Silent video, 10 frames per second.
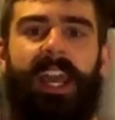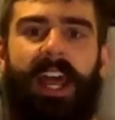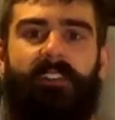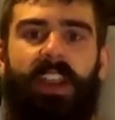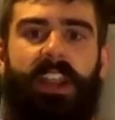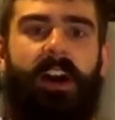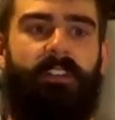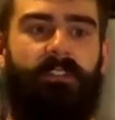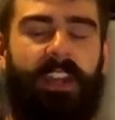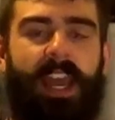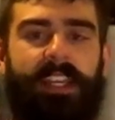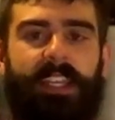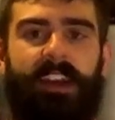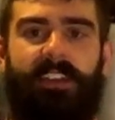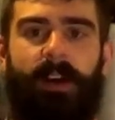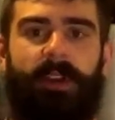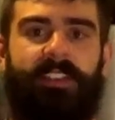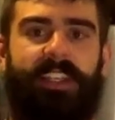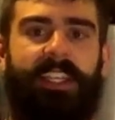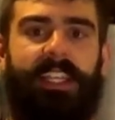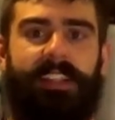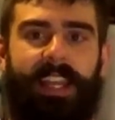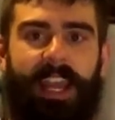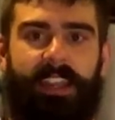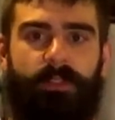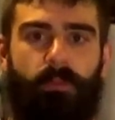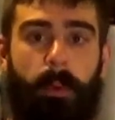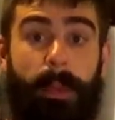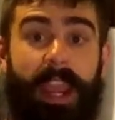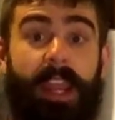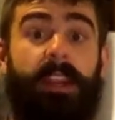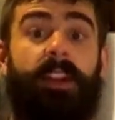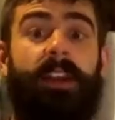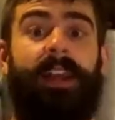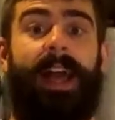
and have enough of an idea of how much to eat that I could remain